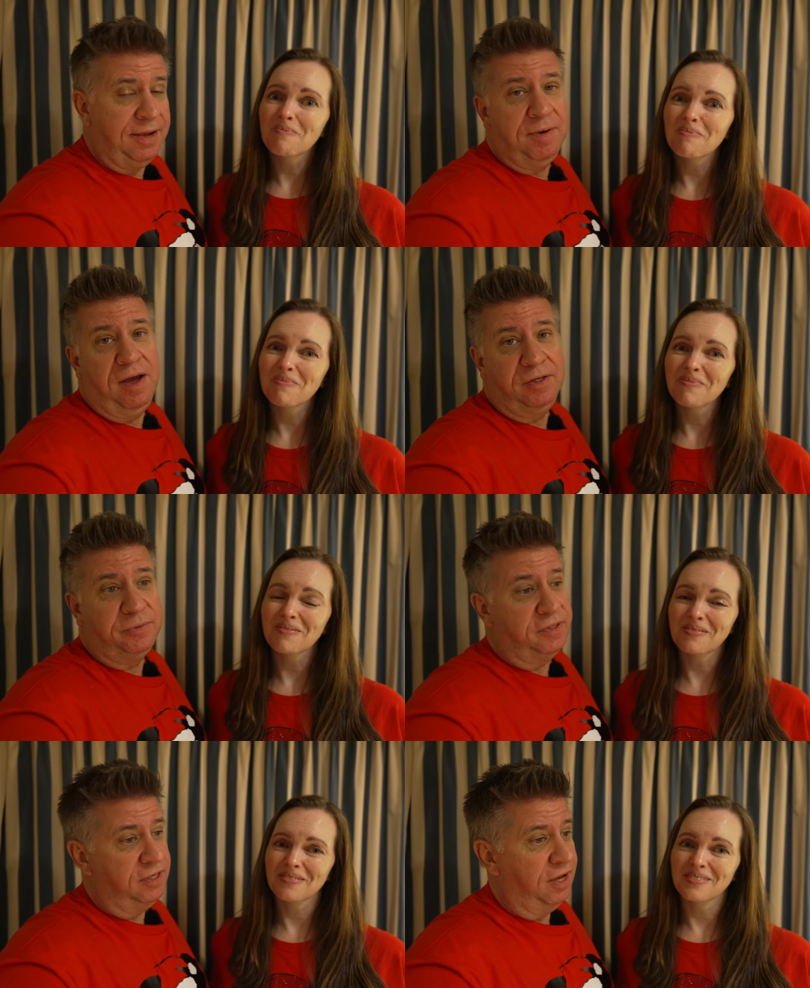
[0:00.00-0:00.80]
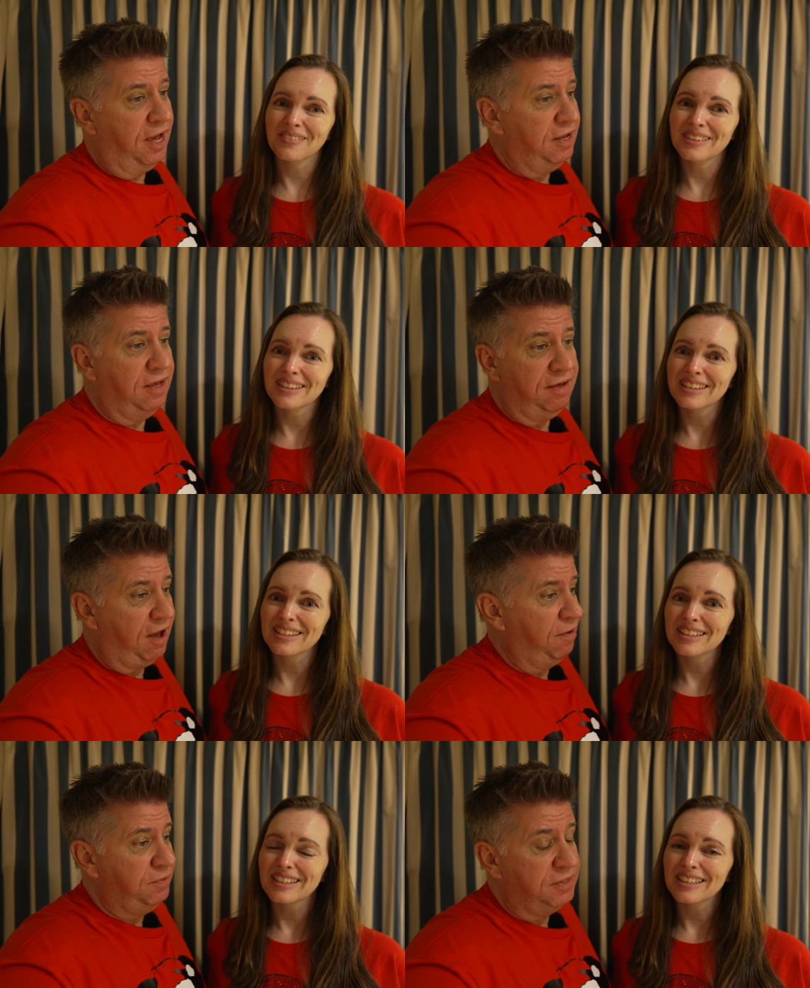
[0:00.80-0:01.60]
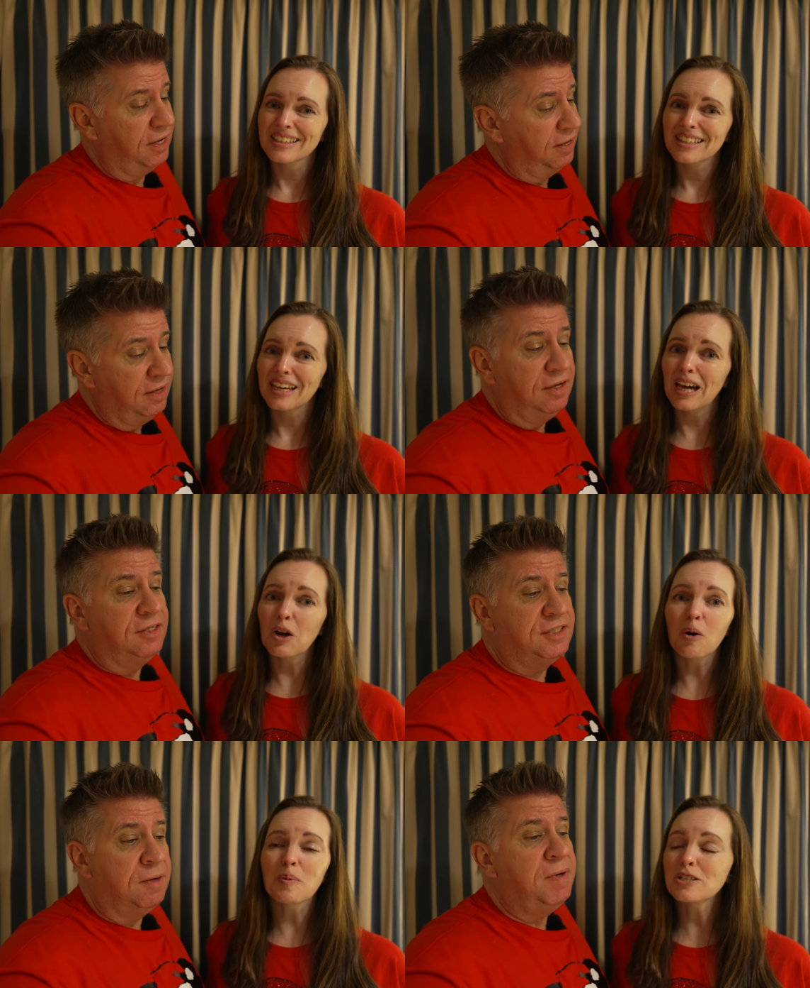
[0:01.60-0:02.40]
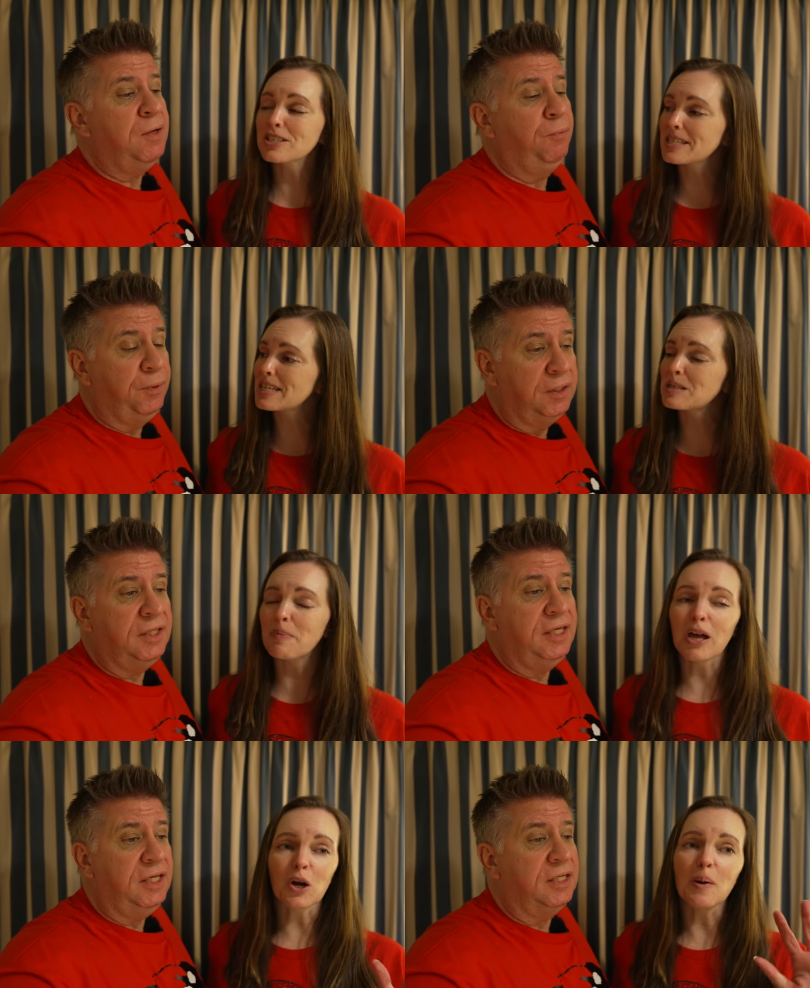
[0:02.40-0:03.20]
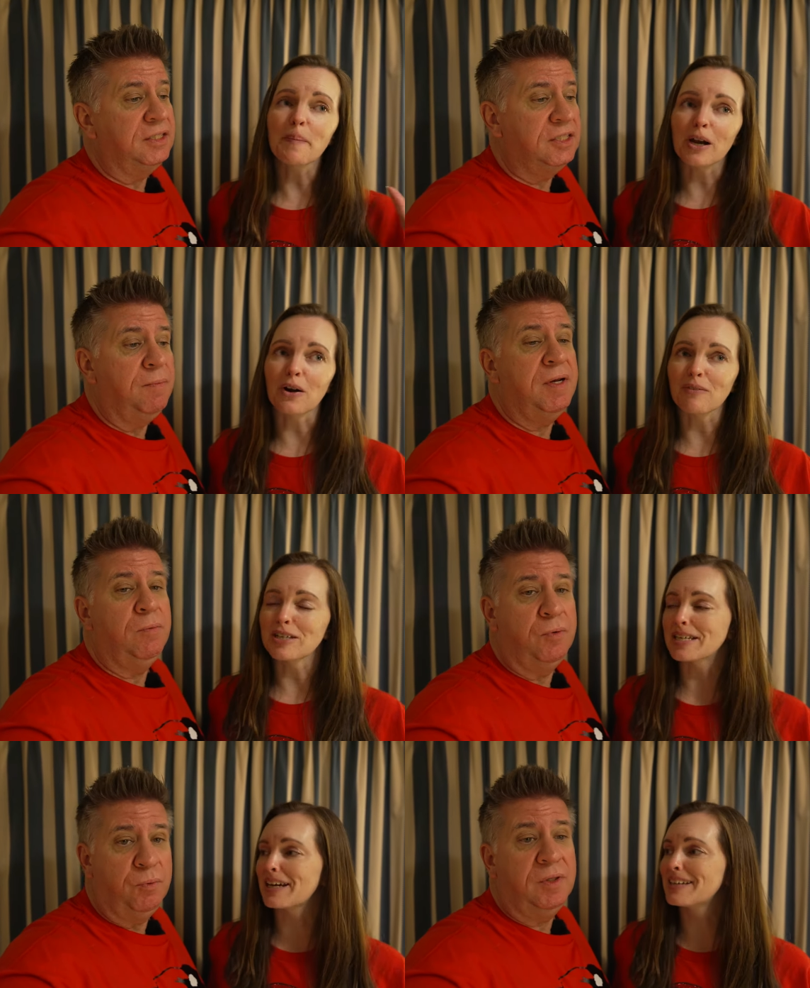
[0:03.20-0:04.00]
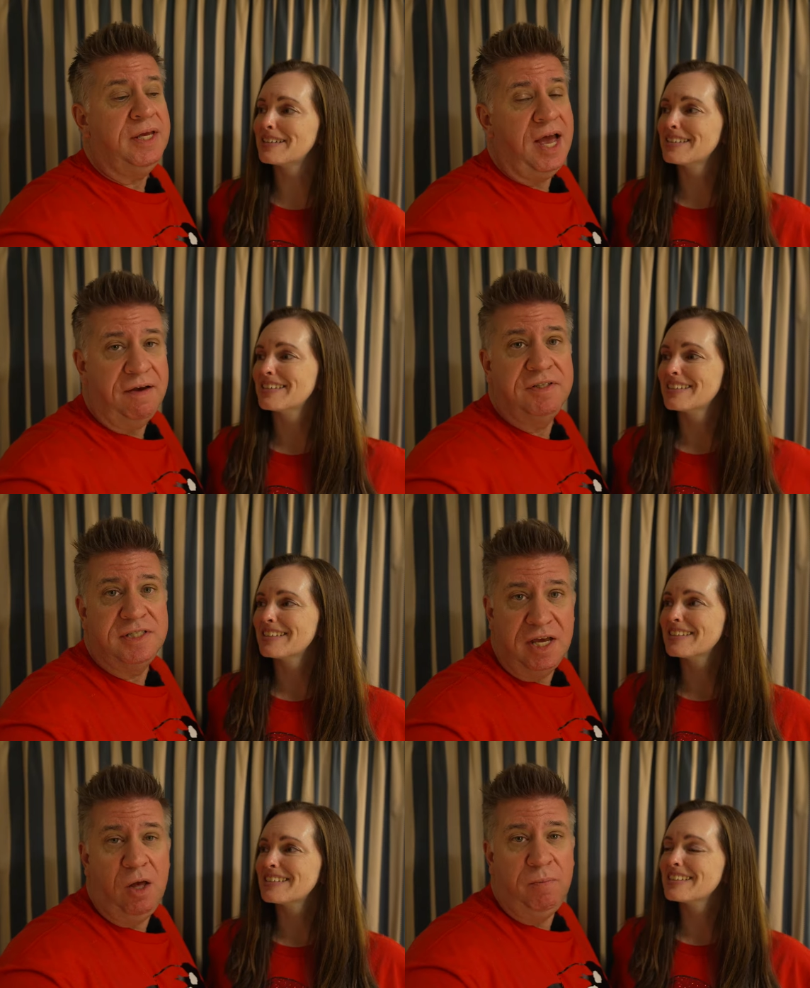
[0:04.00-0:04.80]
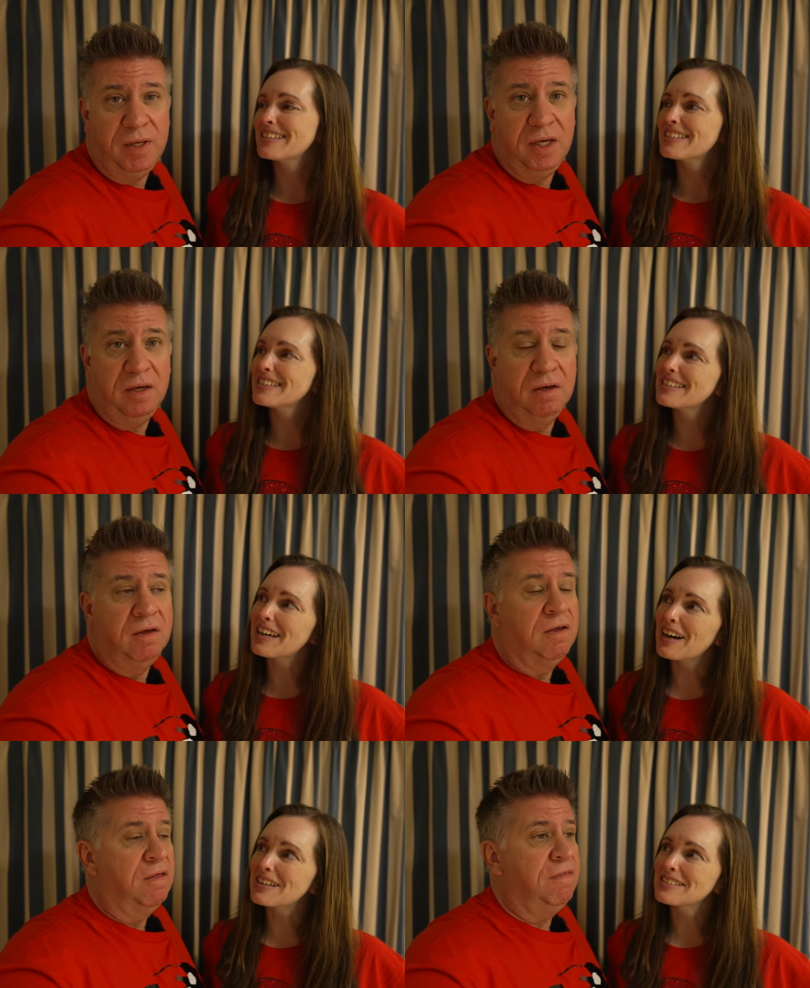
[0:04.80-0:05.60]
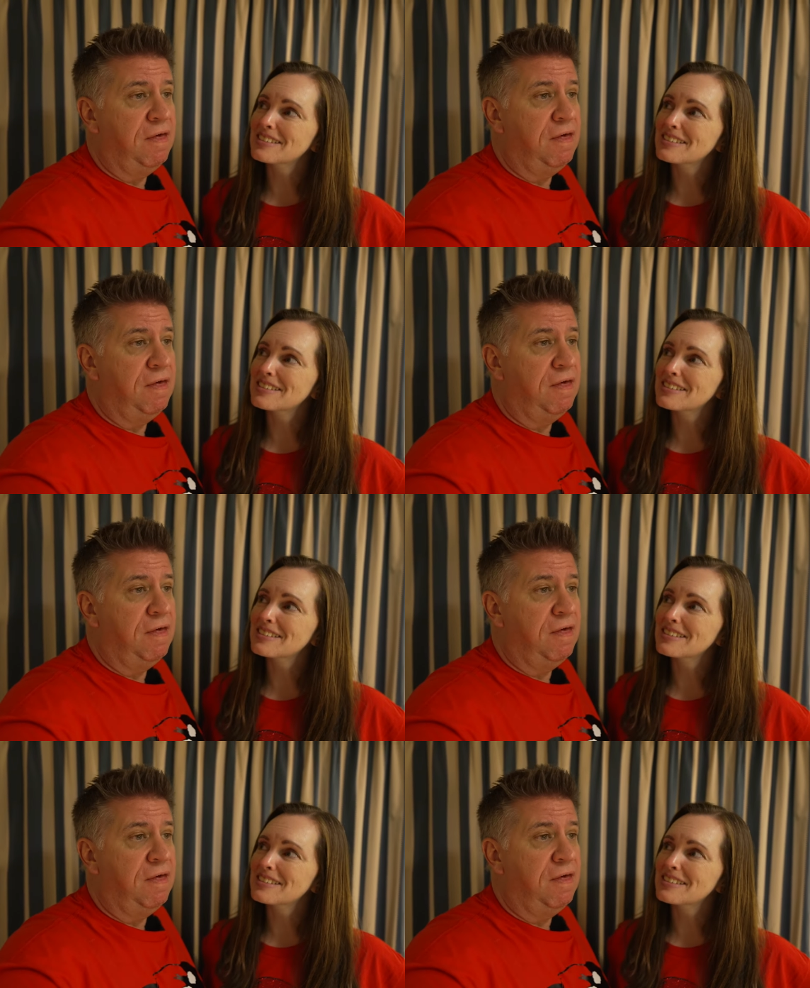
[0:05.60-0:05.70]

Speaker 1: can be honest with you. I I would I somebody really better better somebody would day. really have to tell me yeah.